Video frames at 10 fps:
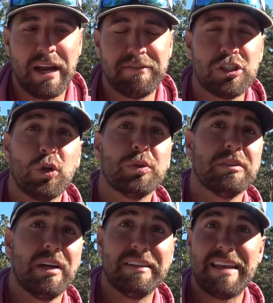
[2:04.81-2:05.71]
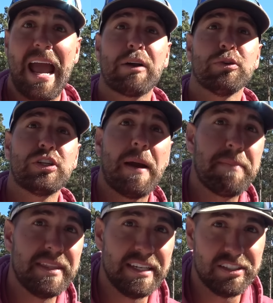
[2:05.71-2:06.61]
I've sold a tackle shop
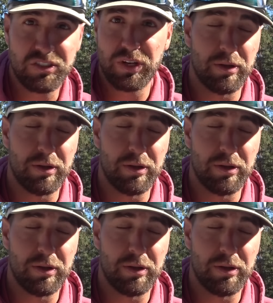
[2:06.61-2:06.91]
in the industry.